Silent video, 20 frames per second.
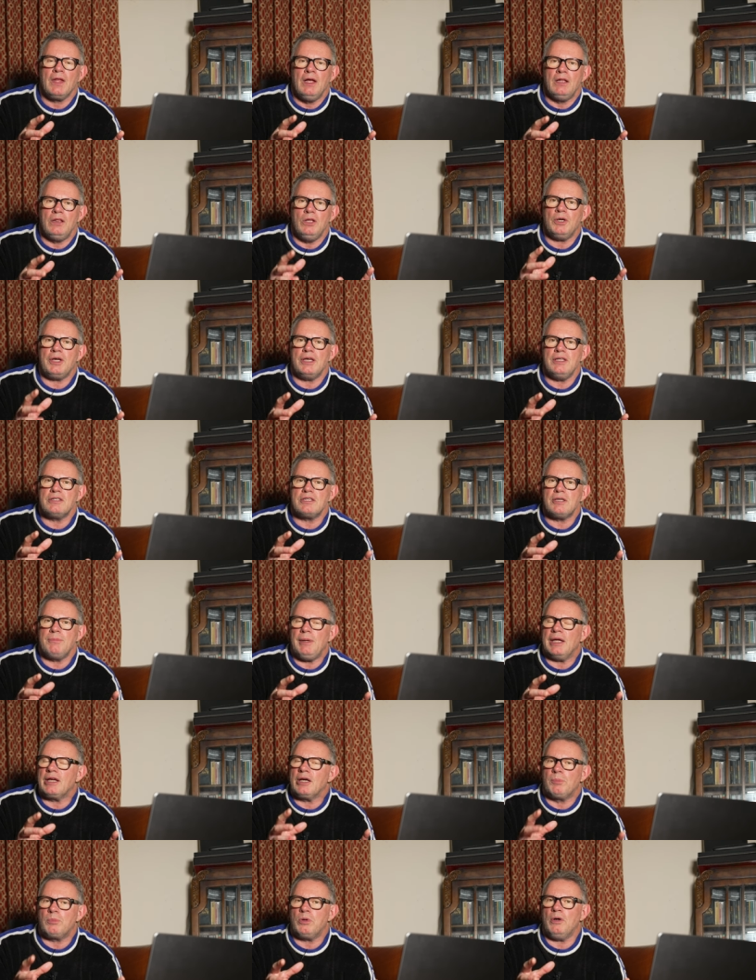looking to
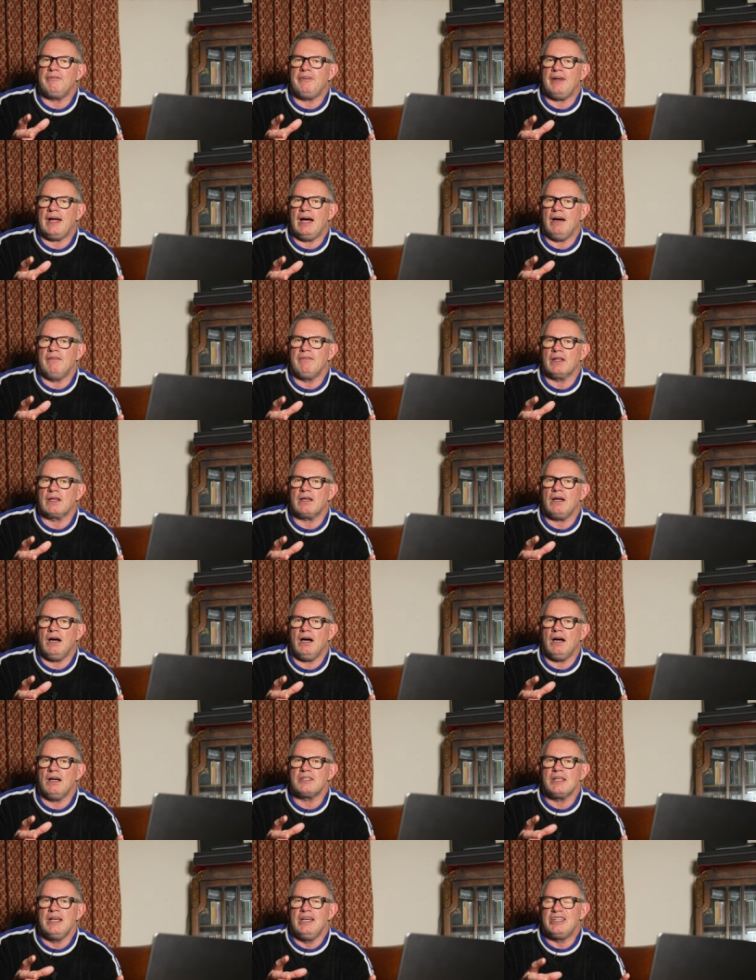make a profit out of the
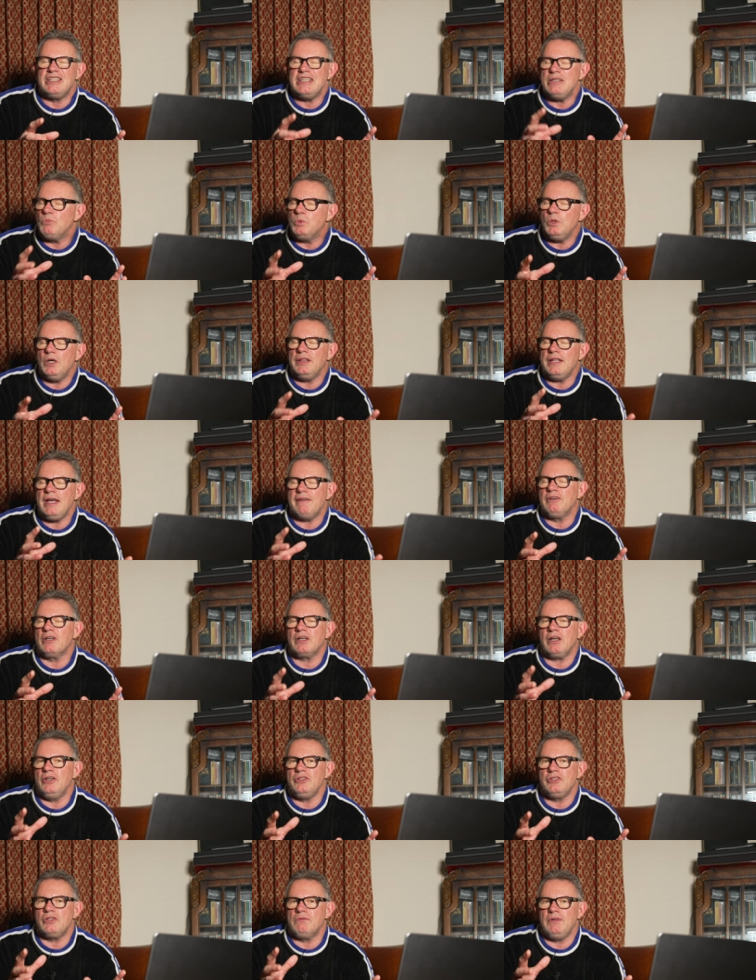cars, did, were never
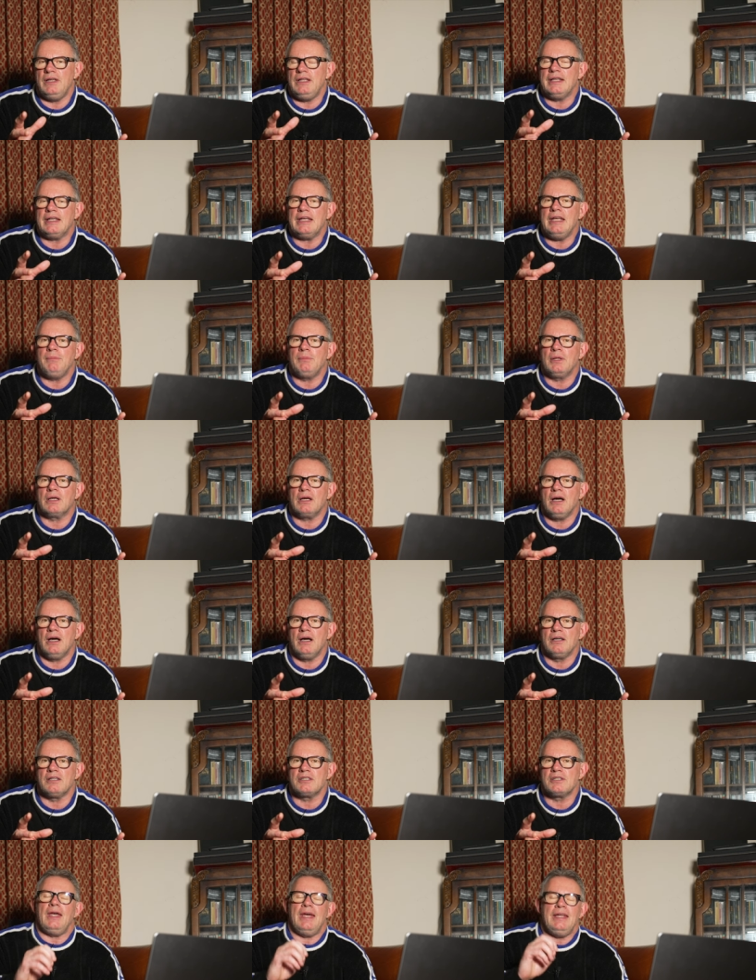going to really keep the
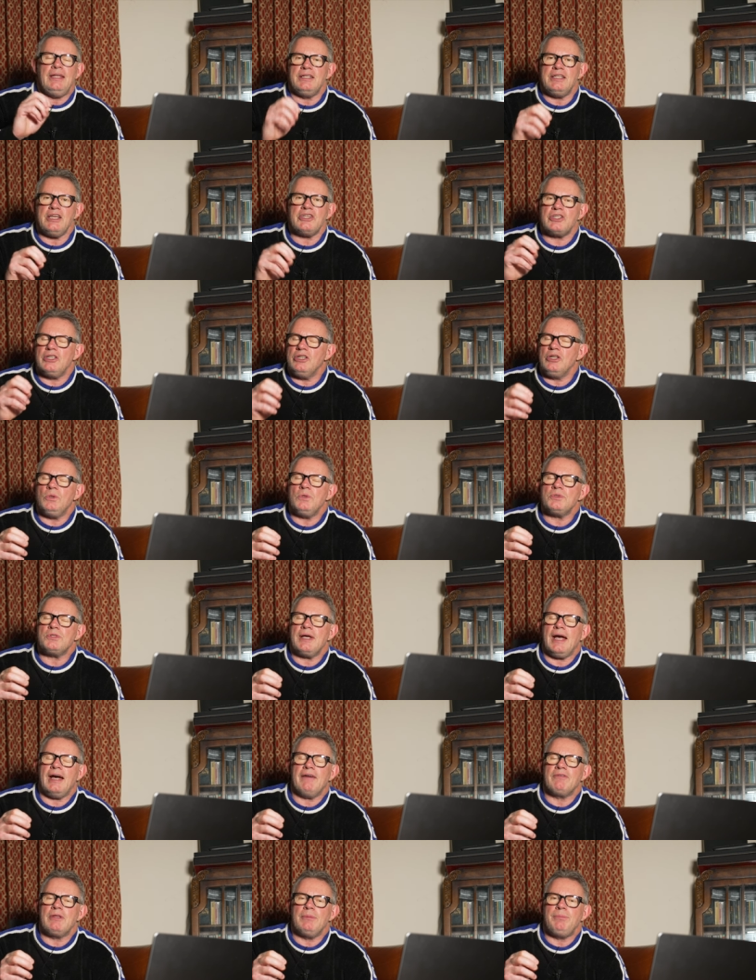cars. In addition, you also
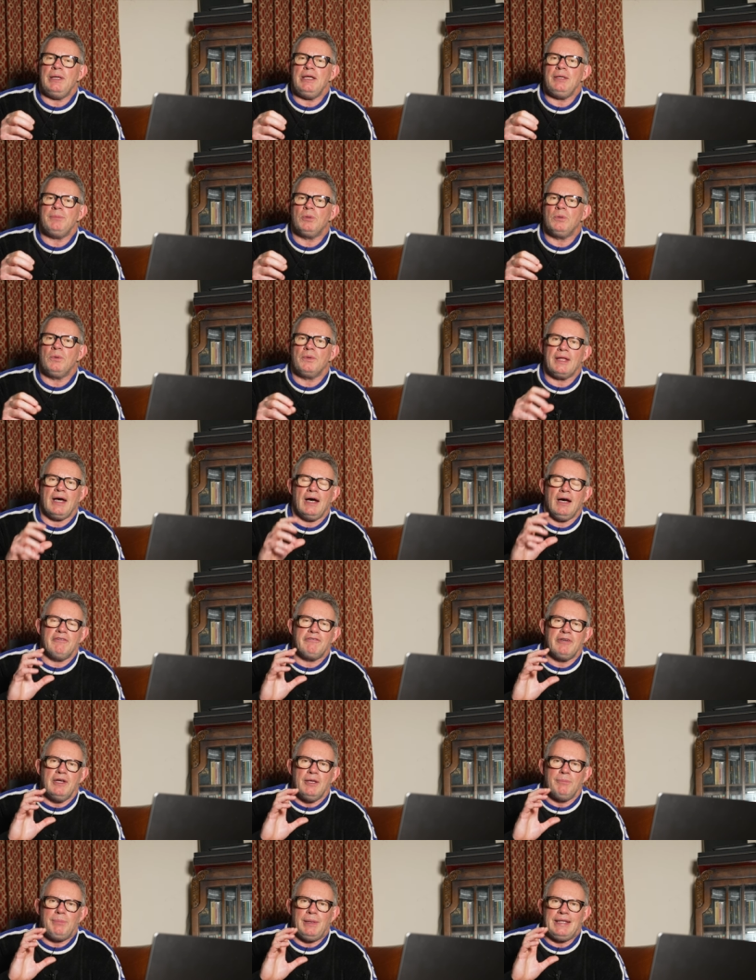have the people that
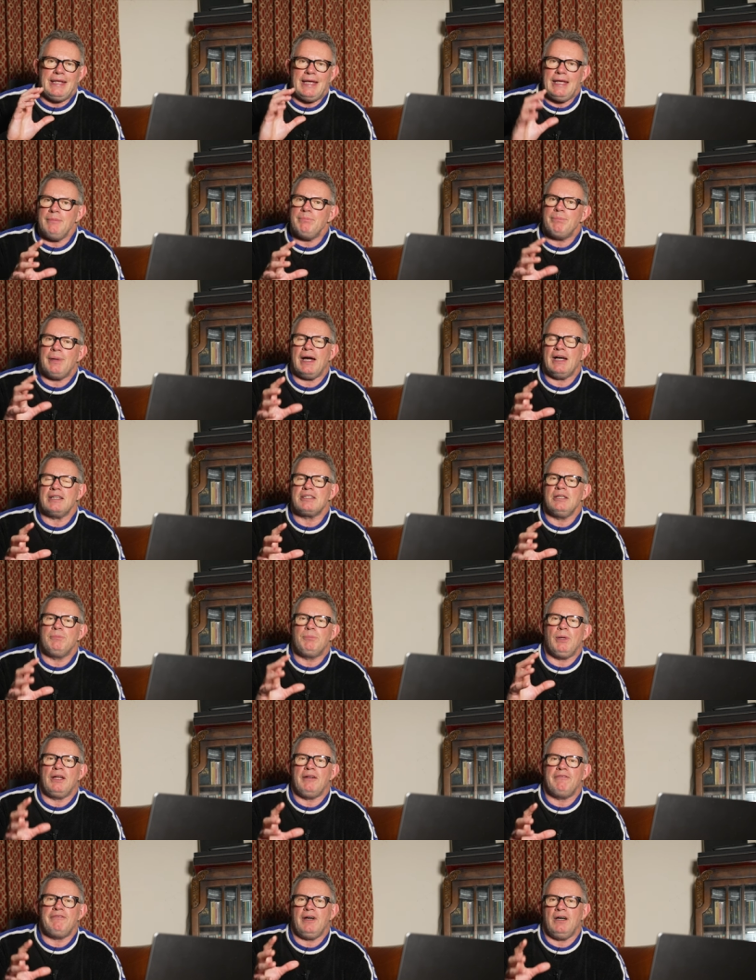have been impacted
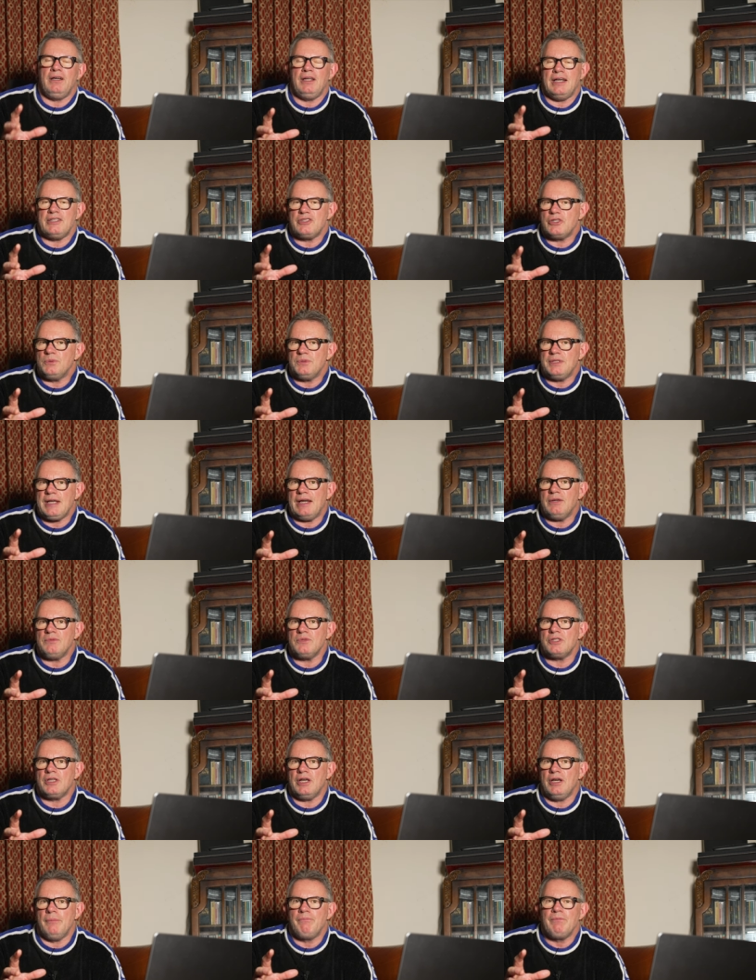by the financial
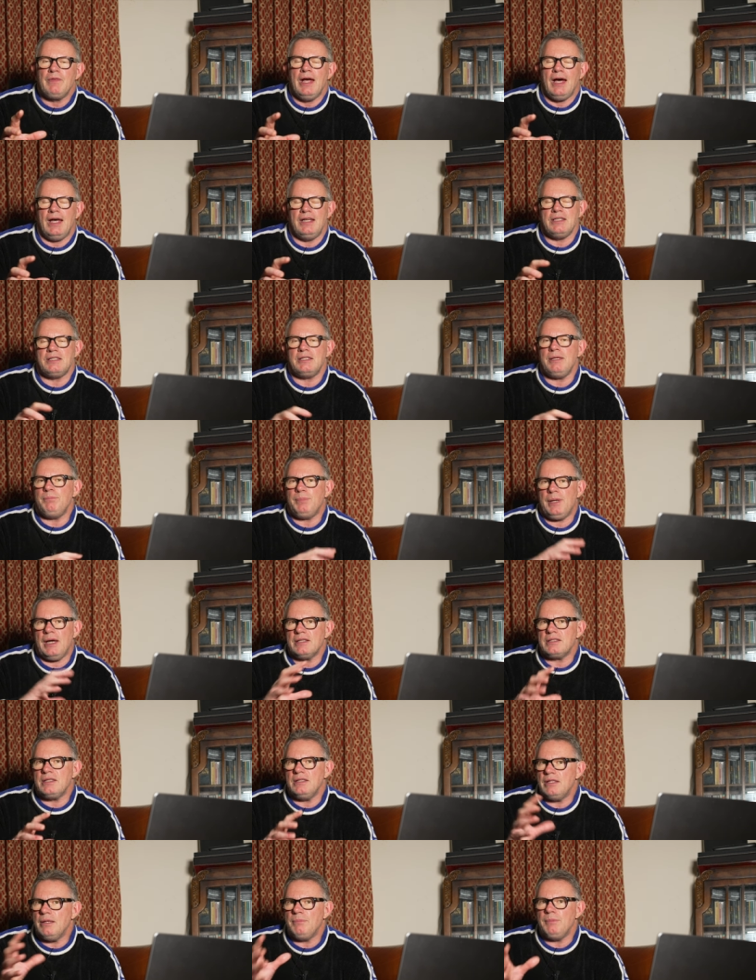downturn, and it's
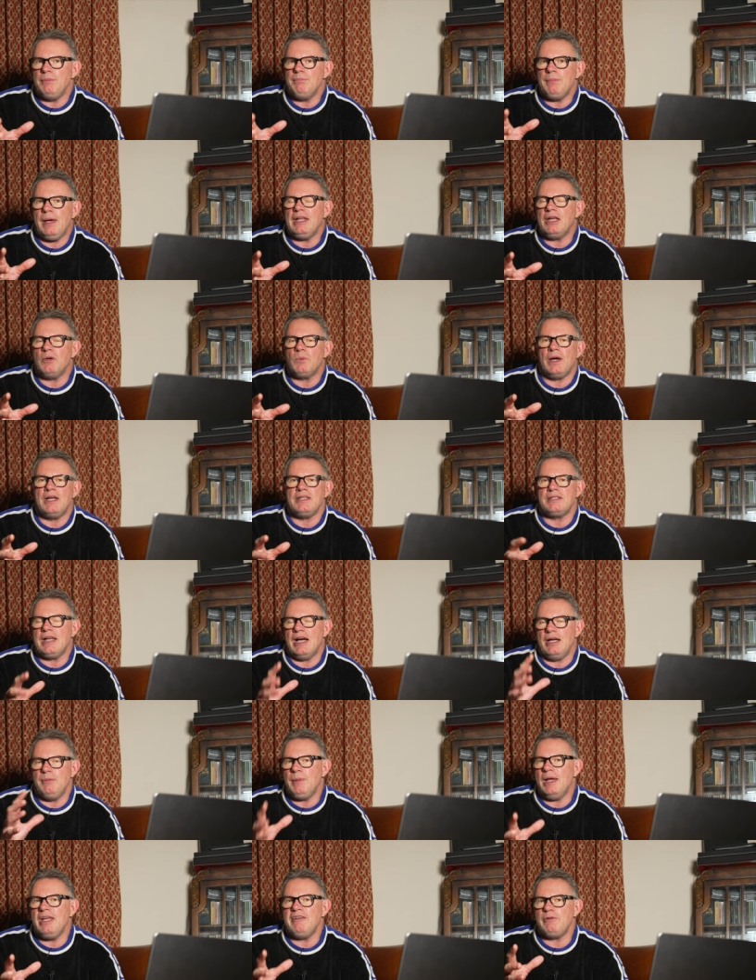impacted them in many ways. Now,
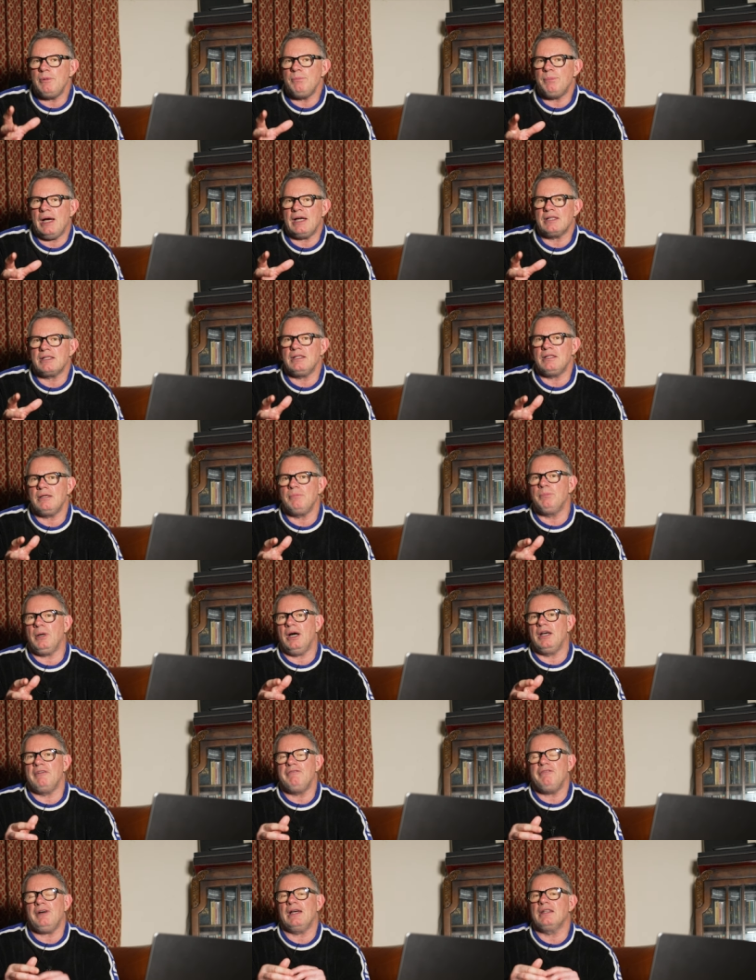it may have impacted them by
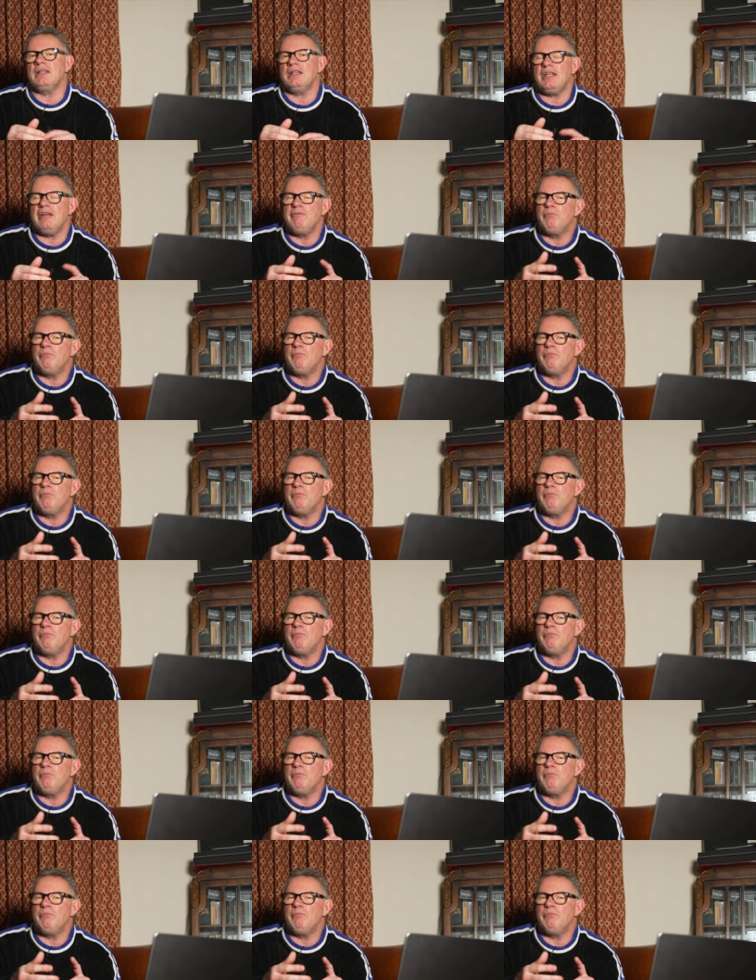the fact that they